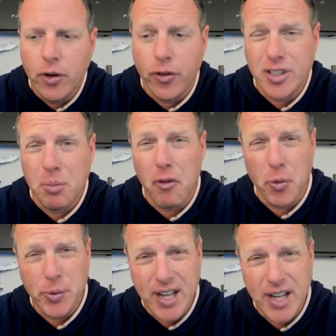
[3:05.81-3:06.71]
for some of
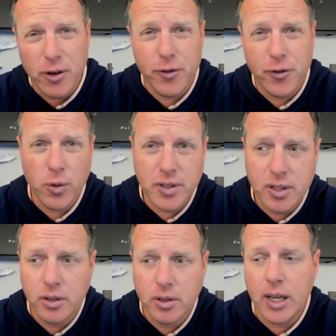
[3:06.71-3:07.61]
our retired
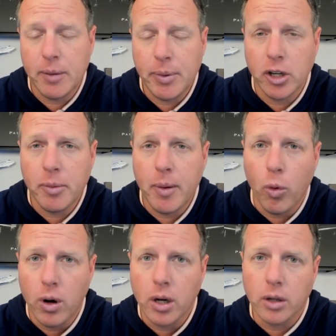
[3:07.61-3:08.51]
folks, you got to be a little bit
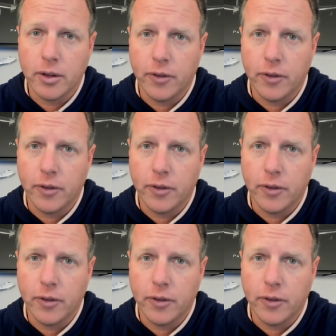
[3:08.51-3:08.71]
more,